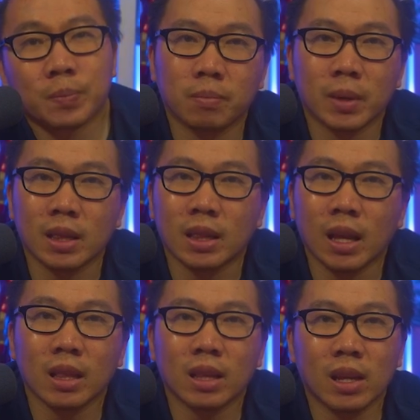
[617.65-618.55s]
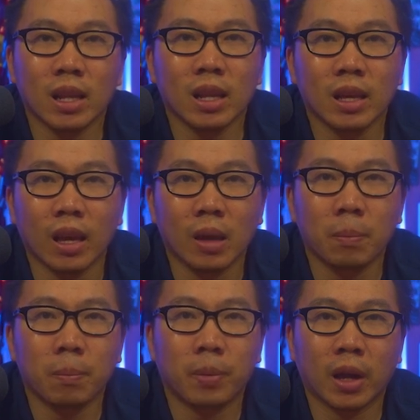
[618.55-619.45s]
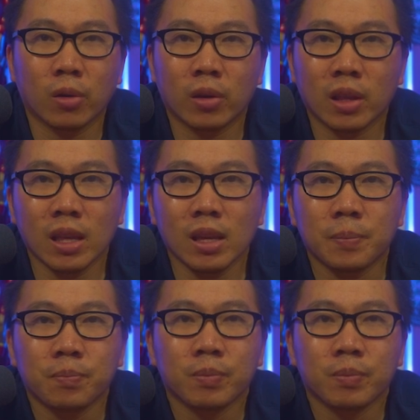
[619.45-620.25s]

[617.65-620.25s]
but not really a priority